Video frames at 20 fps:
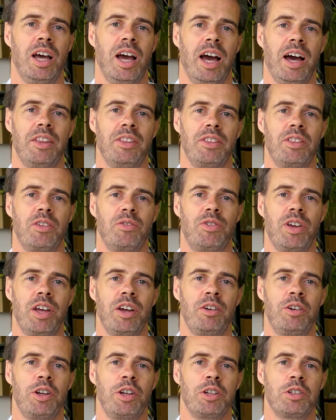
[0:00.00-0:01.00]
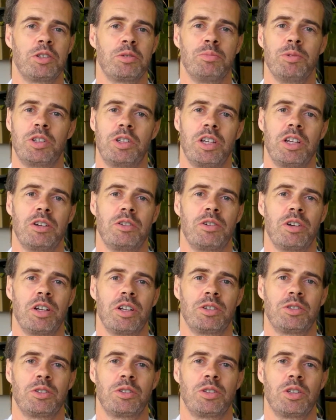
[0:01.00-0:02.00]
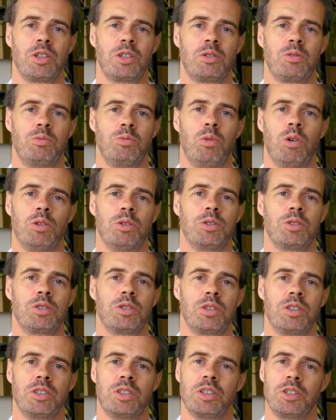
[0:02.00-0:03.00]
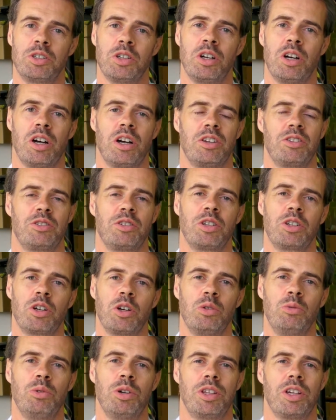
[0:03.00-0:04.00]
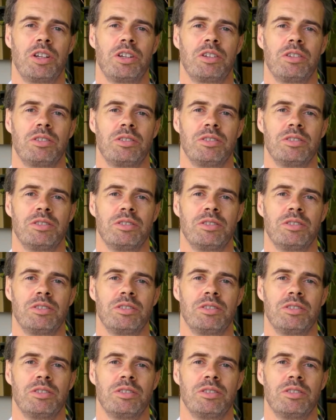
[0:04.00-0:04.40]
and the various materialistic wants and desires that go with it.